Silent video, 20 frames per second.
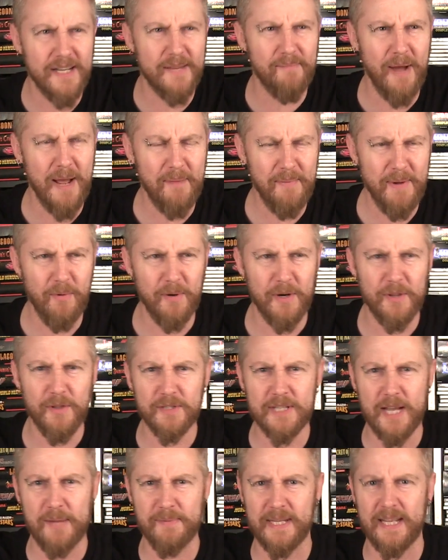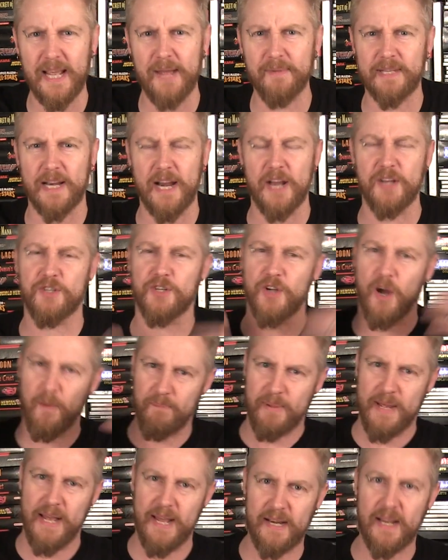It might be one of those types of games that I
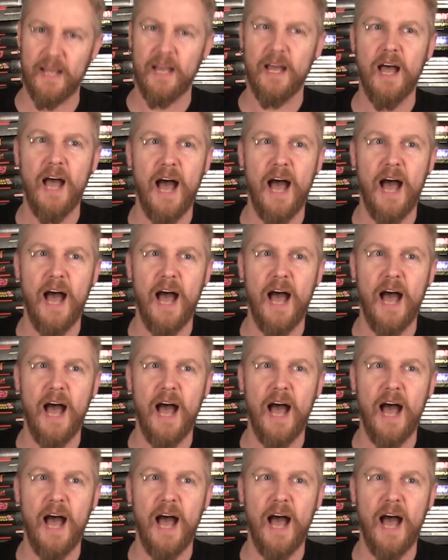jump in